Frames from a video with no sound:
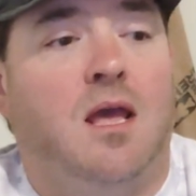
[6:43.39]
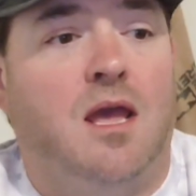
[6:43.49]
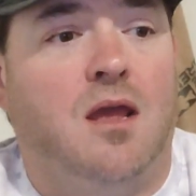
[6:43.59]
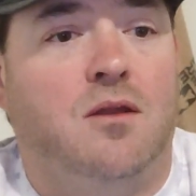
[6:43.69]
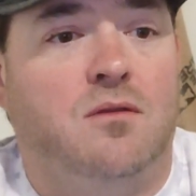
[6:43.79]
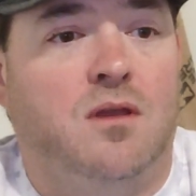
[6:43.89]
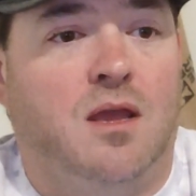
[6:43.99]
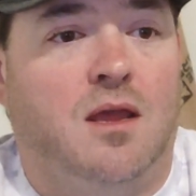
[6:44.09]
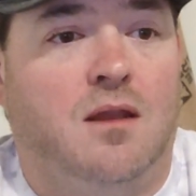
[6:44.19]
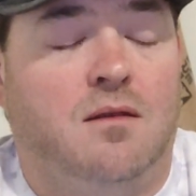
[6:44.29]

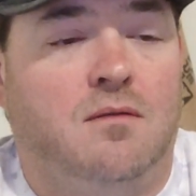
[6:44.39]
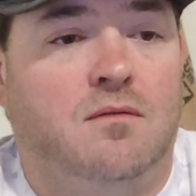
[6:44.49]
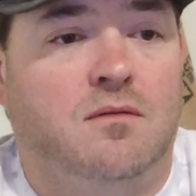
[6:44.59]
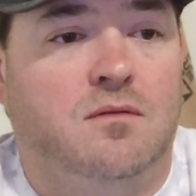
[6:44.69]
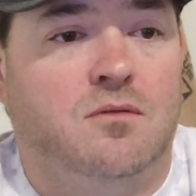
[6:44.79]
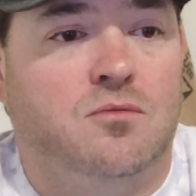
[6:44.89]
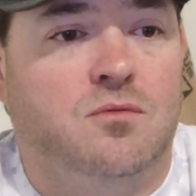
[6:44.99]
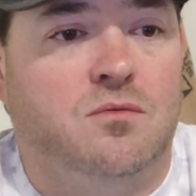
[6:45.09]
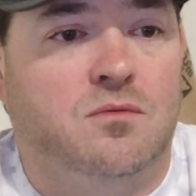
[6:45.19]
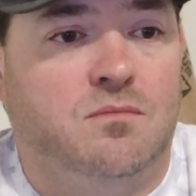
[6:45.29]
and
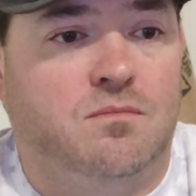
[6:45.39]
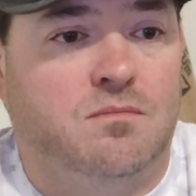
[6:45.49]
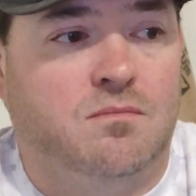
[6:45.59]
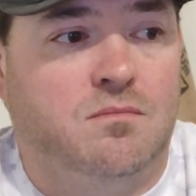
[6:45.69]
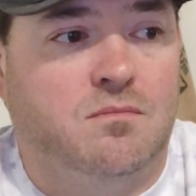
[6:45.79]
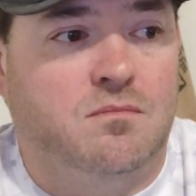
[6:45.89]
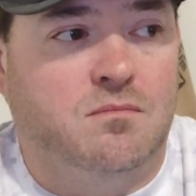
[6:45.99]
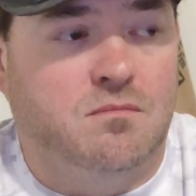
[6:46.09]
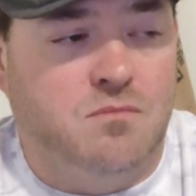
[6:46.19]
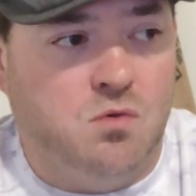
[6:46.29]

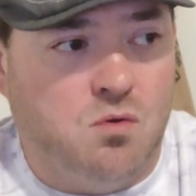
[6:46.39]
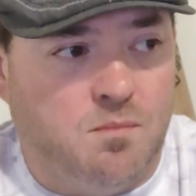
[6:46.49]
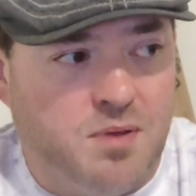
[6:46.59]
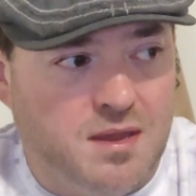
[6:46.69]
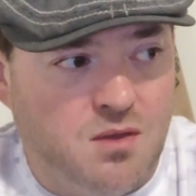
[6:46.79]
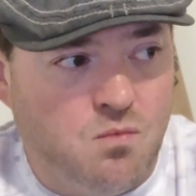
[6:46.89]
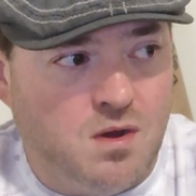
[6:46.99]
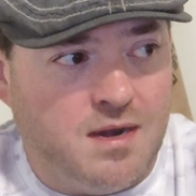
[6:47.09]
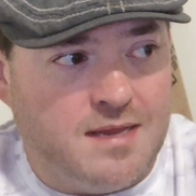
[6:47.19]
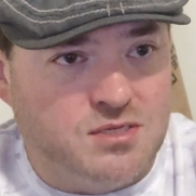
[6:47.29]
you are picking
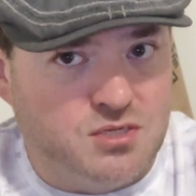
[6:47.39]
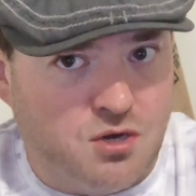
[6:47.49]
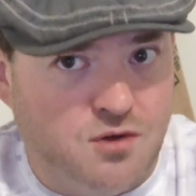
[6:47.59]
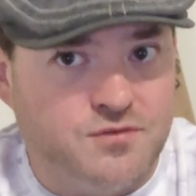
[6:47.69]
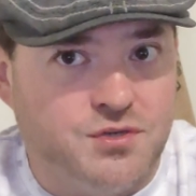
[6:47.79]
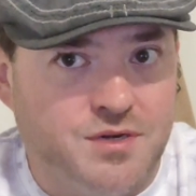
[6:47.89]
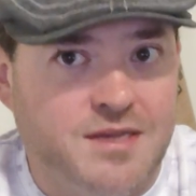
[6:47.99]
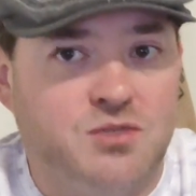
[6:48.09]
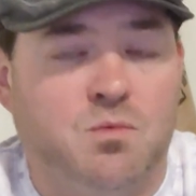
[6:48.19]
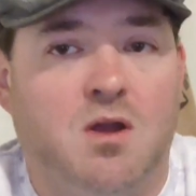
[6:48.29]
one that serves your
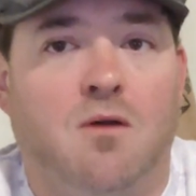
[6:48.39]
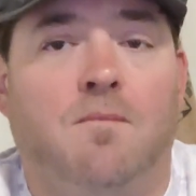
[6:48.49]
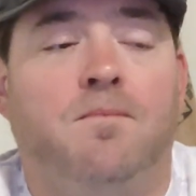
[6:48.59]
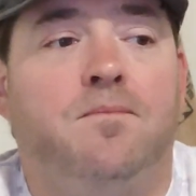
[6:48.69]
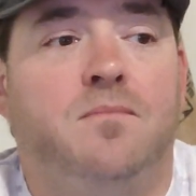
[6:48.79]
needs well,